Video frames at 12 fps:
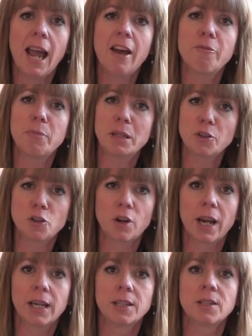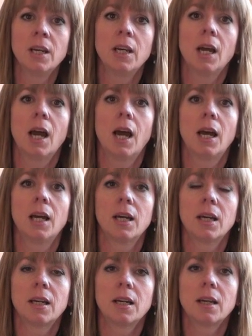have been trained
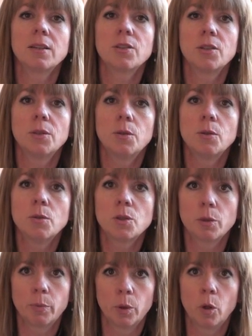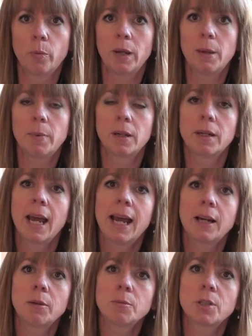to support people and
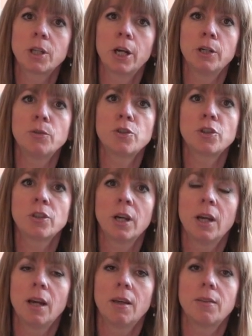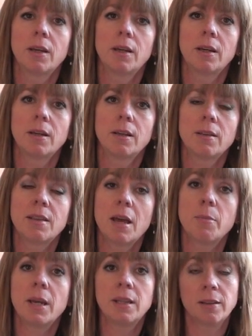help to coach
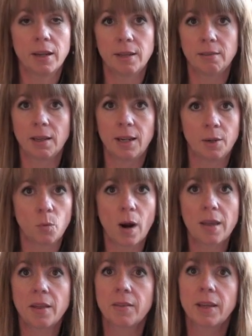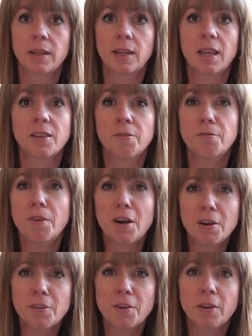them in a way that they can get the
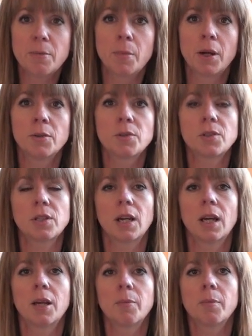very, very most